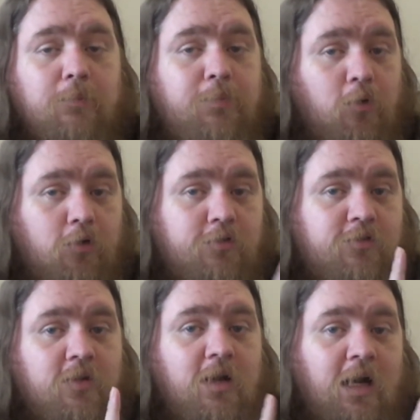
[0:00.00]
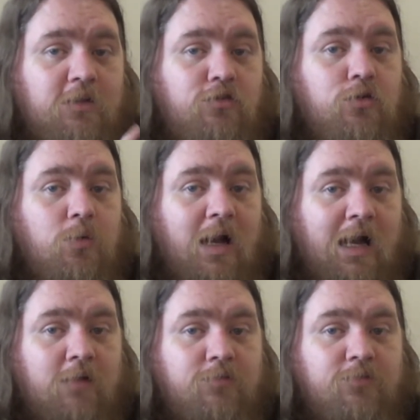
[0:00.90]
But I do
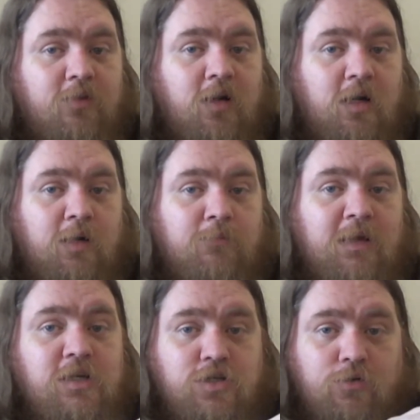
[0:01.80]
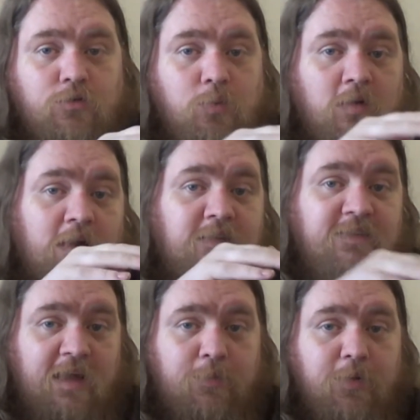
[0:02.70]
have issues where I
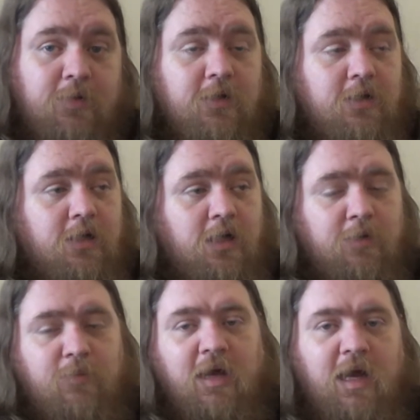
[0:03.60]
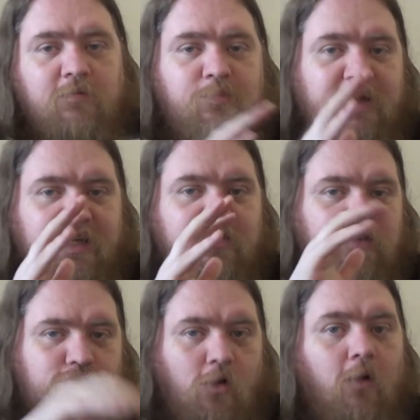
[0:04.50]
dip. I have peaks
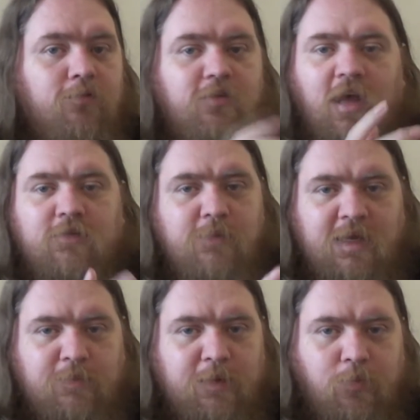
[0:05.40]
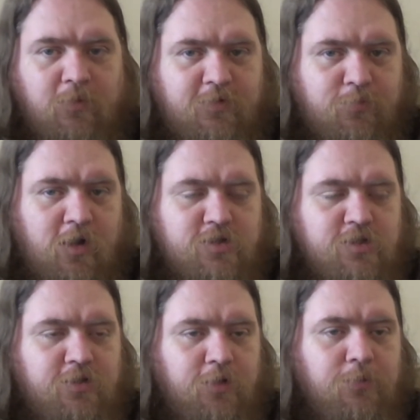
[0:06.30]
and troughs, as many people with
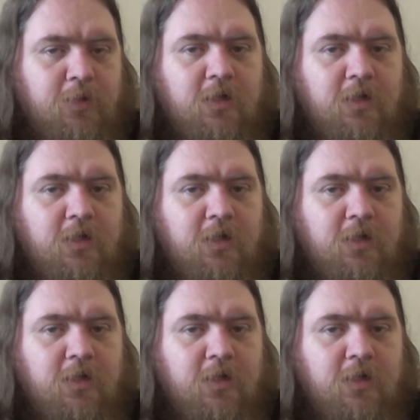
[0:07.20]
depression do.